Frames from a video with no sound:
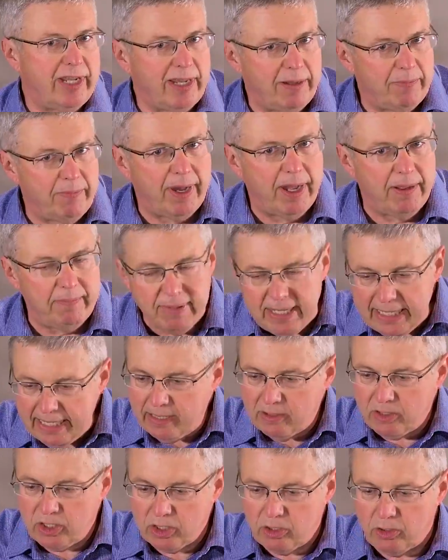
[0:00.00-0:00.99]
done by
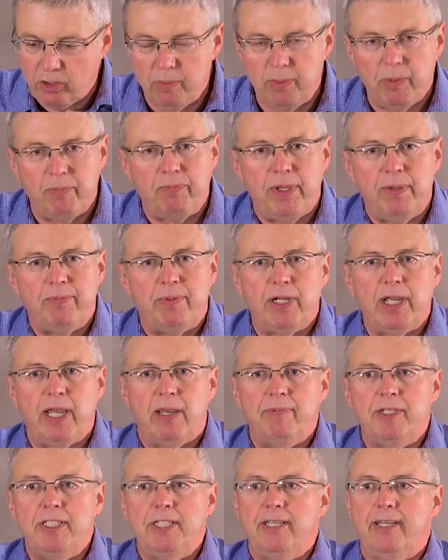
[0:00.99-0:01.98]
me. It was a group of people
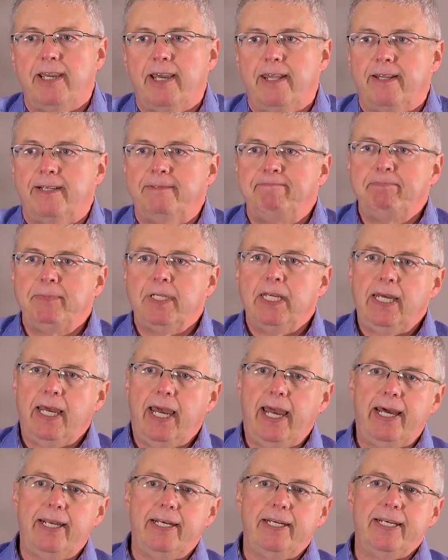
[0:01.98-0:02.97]
coming together
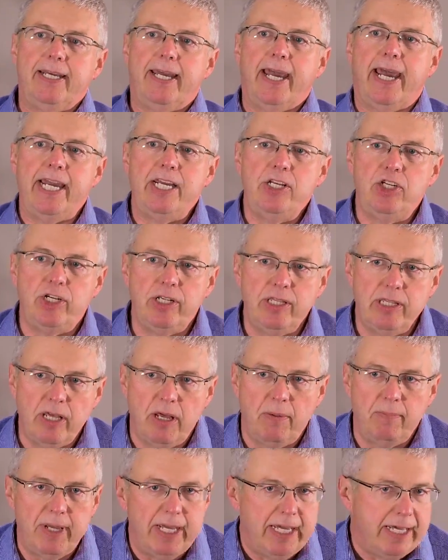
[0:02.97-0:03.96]
and engaging
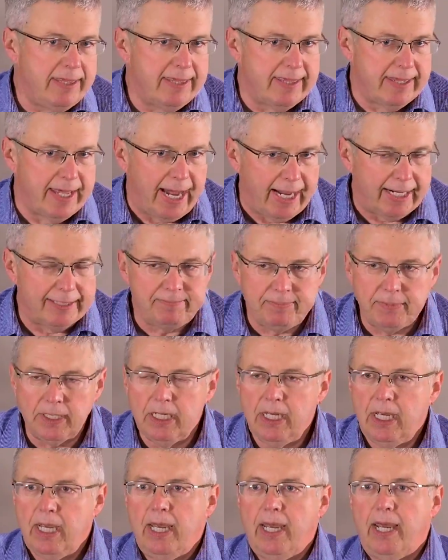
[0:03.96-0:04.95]
them in that,
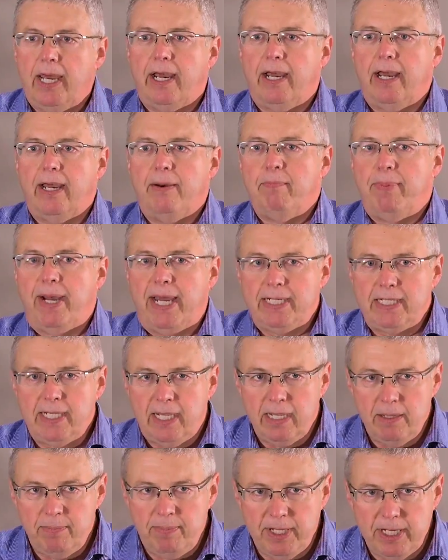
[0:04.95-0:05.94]
but
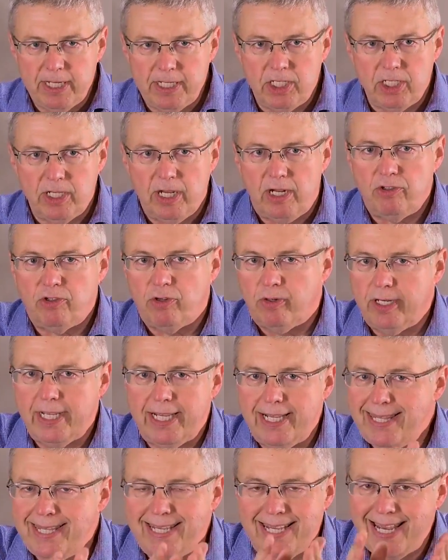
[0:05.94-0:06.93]
keeping it central.
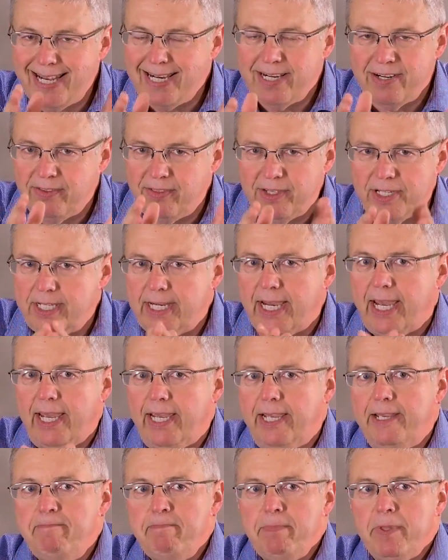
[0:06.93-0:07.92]
In the end of the
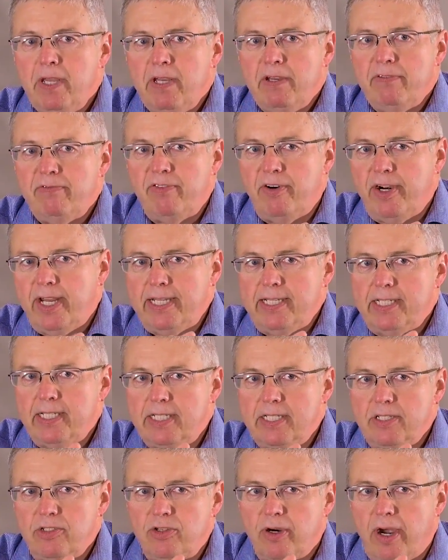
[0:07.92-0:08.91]
day,
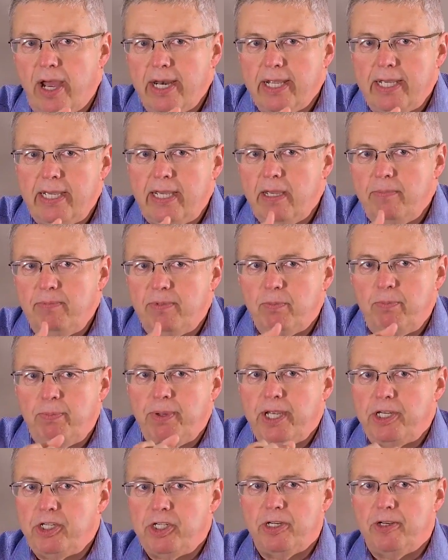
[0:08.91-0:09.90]
friends, try to keep the
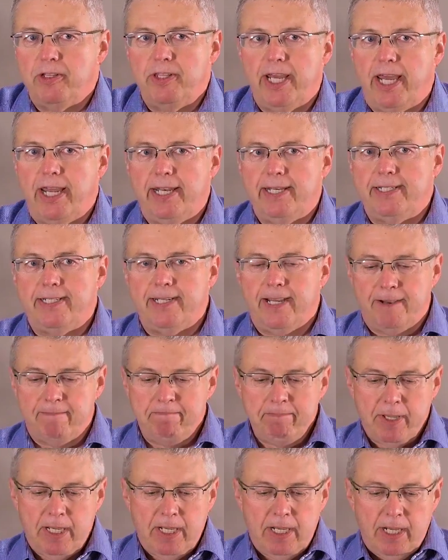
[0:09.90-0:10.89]
picture that
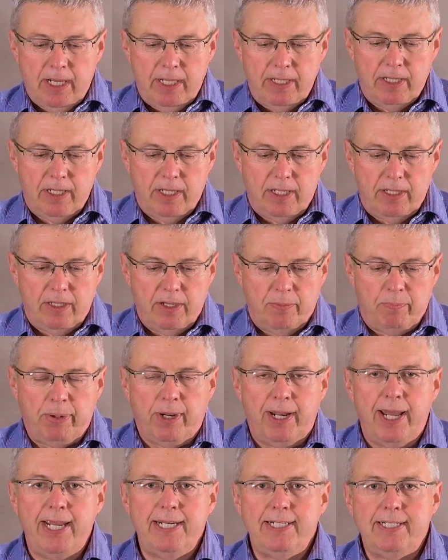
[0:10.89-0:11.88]
the
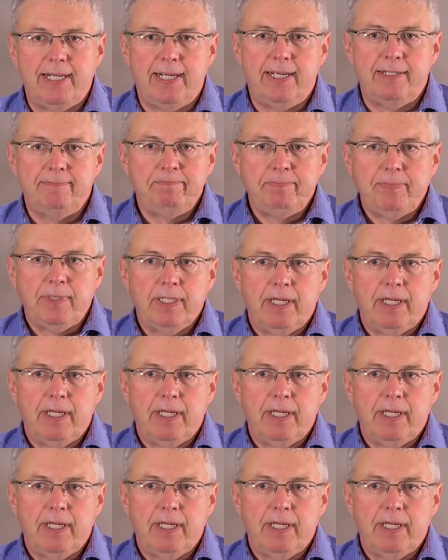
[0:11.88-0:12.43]
planter